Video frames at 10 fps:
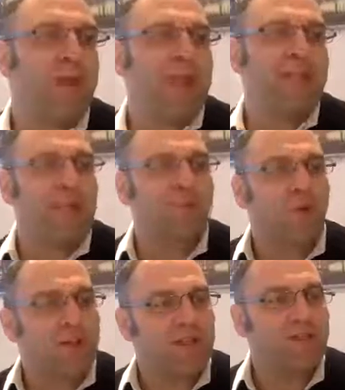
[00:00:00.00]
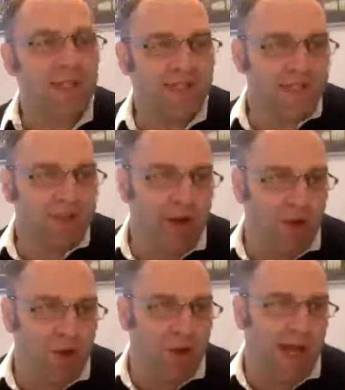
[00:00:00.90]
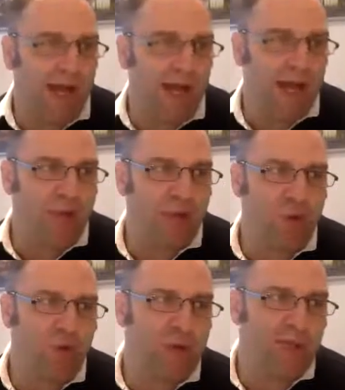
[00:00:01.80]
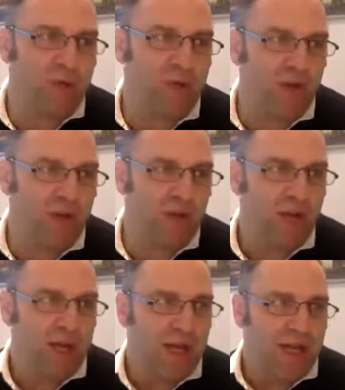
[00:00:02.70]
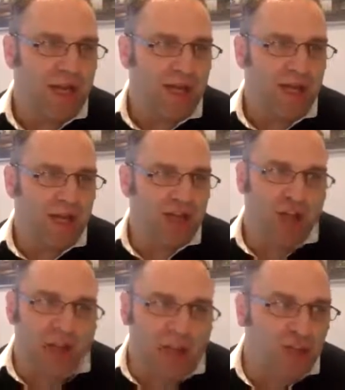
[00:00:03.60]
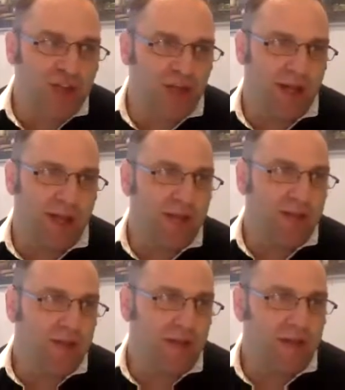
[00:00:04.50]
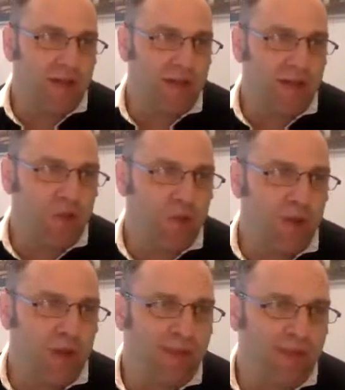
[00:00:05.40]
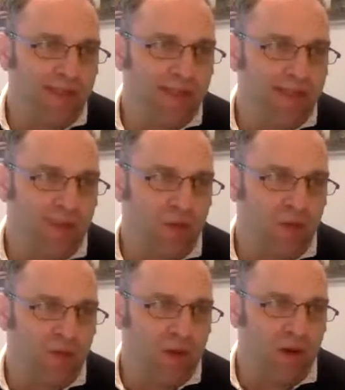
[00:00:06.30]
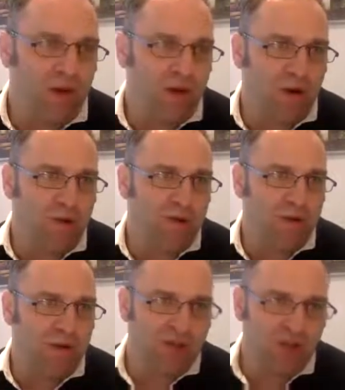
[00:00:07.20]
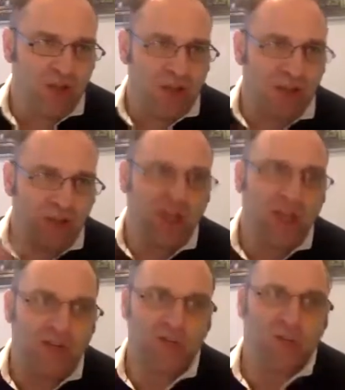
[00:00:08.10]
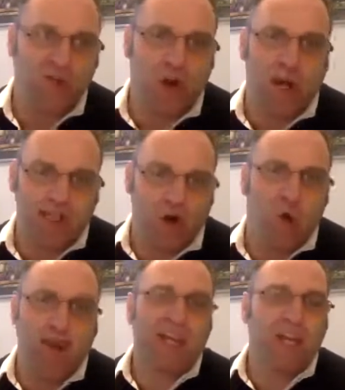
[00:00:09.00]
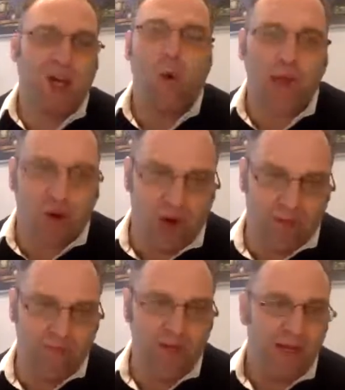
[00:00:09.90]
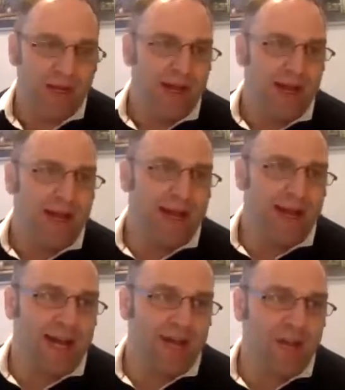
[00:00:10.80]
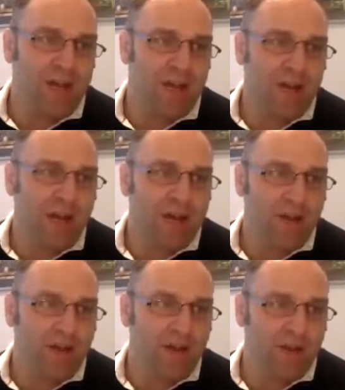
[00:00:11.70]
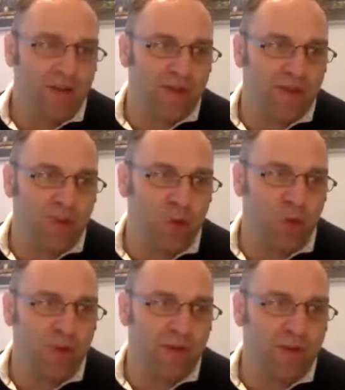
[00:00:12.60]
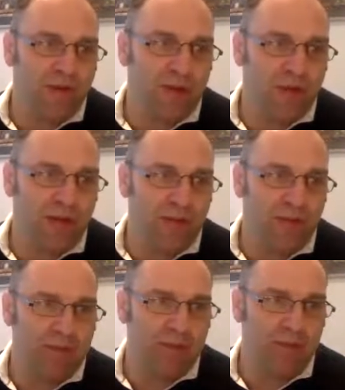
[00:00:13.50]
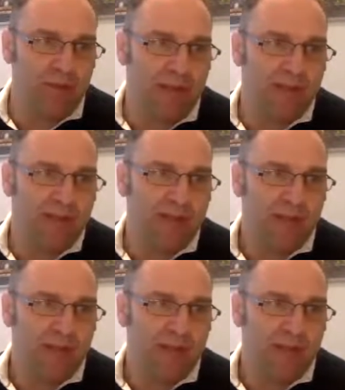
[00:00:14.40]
As far as business model, I don't know that it's really changed a lot in the way business models are, in terms of, because a lot of changes is already going on. I think that this COVID epidemic has